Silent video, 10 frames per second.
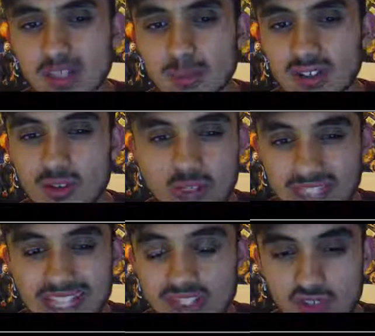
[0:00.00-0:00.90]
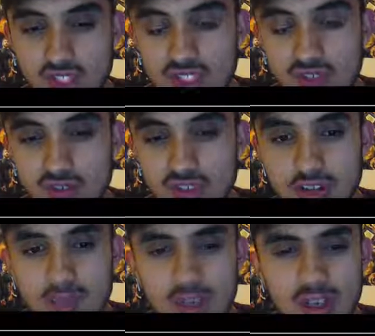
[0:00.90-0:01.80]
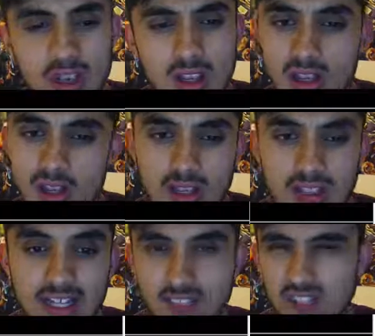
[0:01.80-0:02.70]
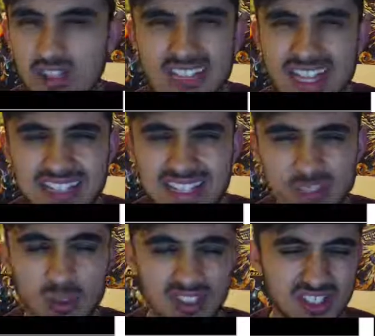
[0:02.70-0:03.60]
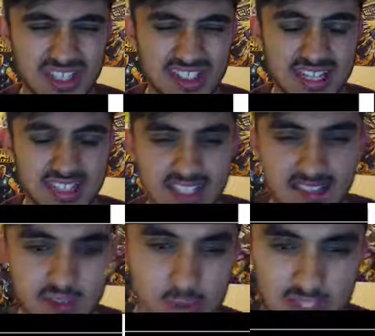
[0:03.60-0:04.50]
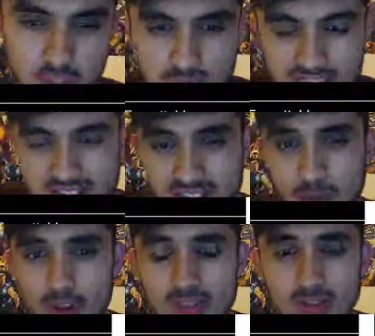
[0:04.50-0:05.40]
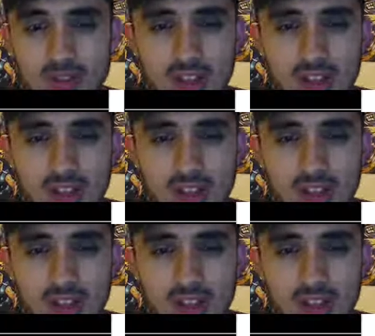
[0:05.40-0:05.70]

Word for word: But of course they had to rush it for time, they had to condense it, they wanted to condense it of course as quickly as possible,